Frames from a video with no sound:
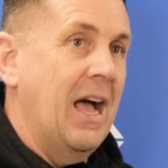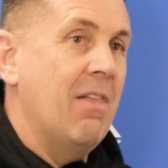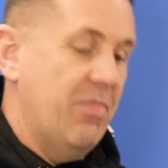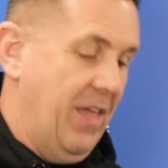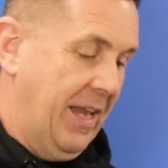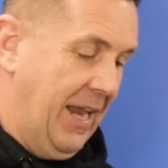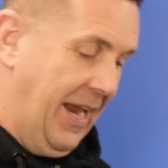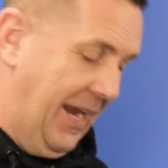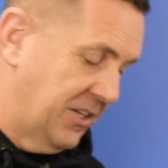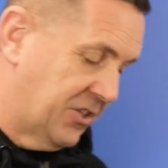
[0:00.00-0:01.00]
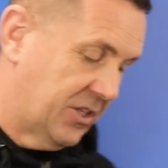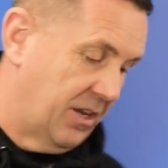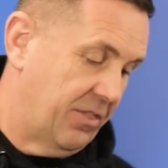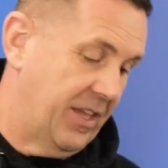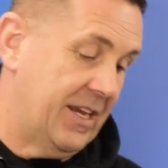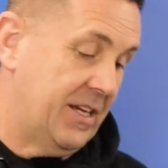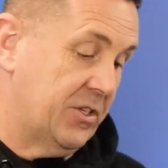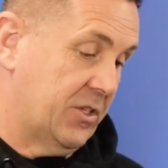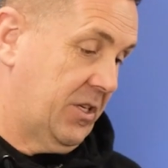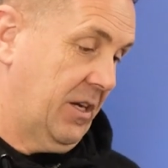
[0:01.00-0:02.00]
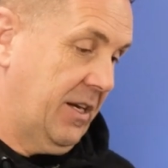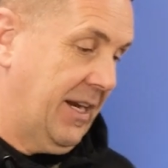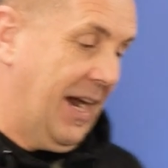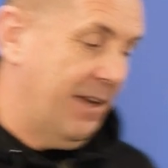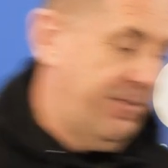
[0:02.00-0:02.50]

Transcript: and then it hits these guide